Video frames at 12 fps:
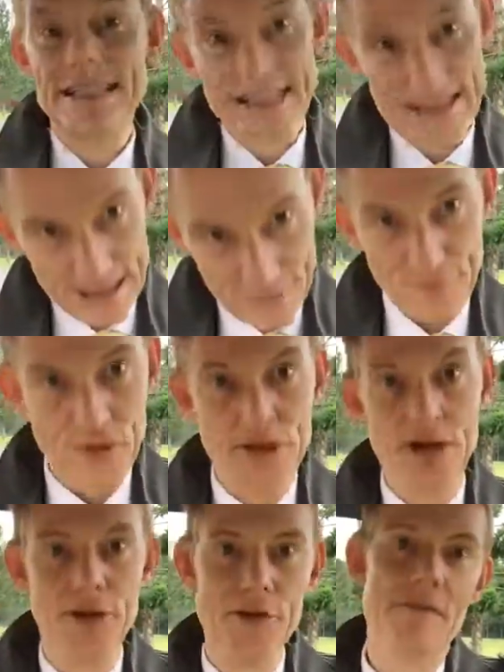if you
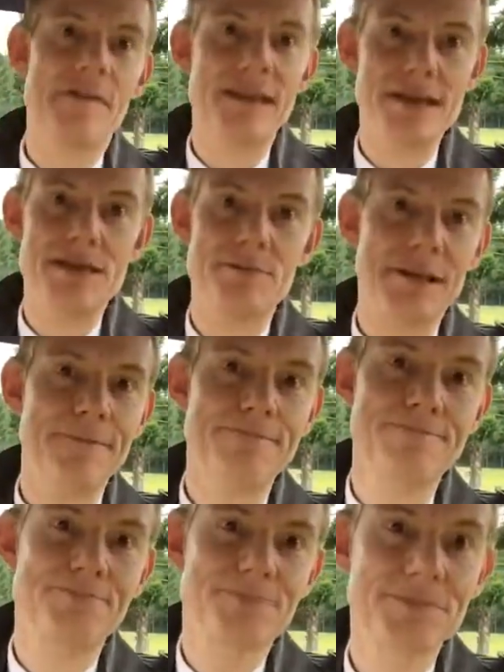know that they're coming.
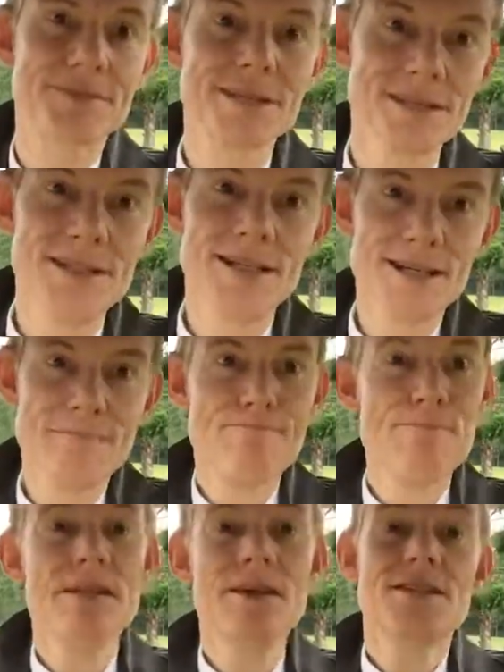
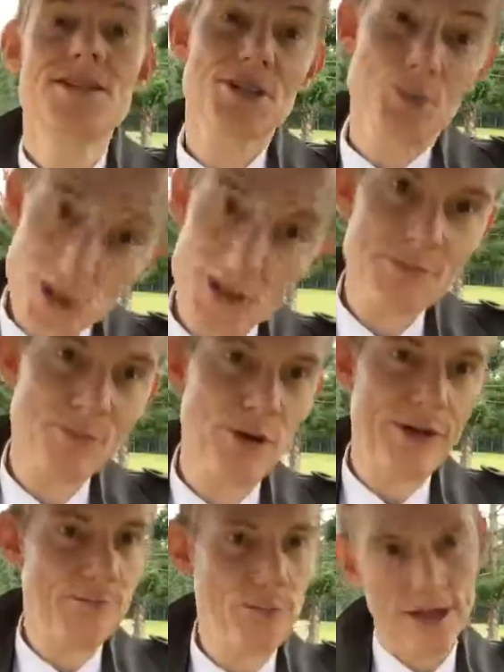So what's the
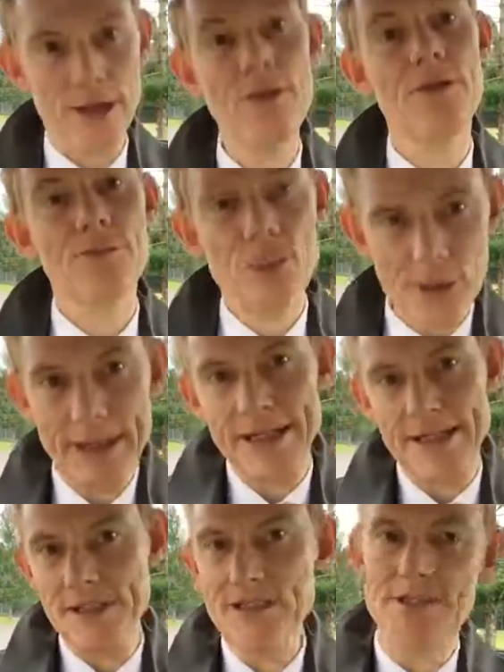point? Well, the point
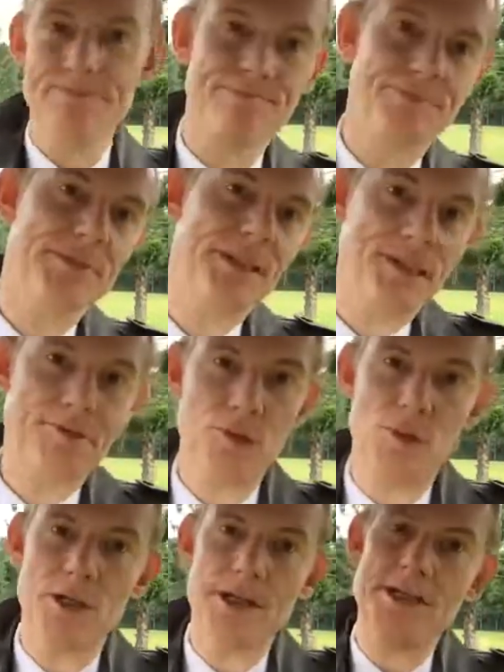is that if you're
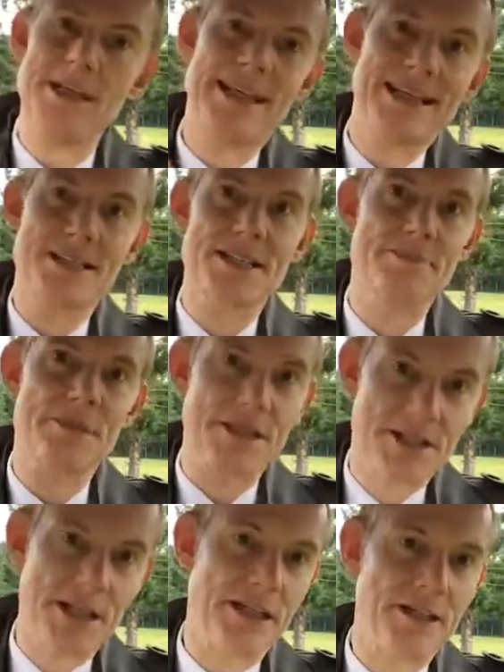wanting to get something
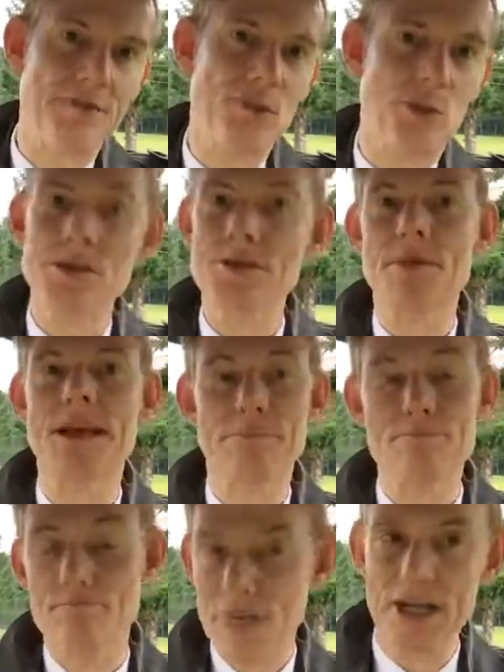done, if you want to make a
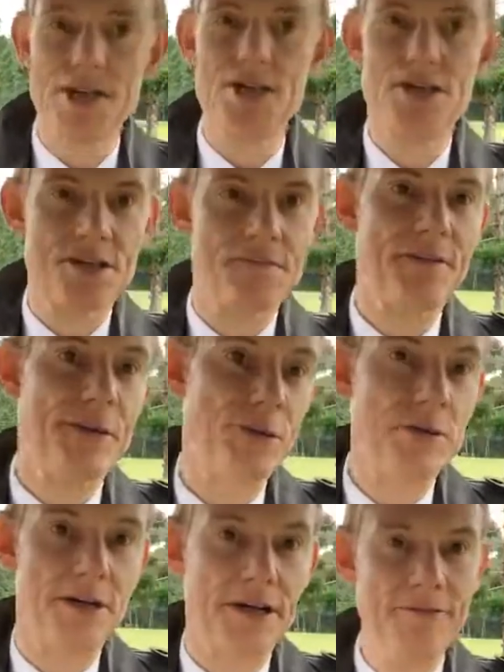major shift in your
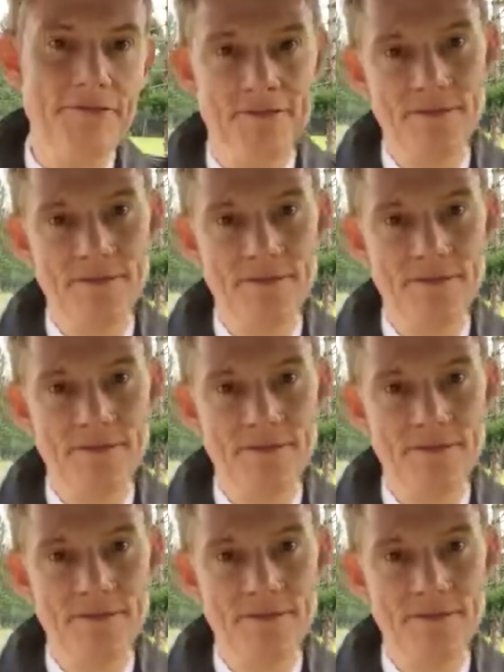life,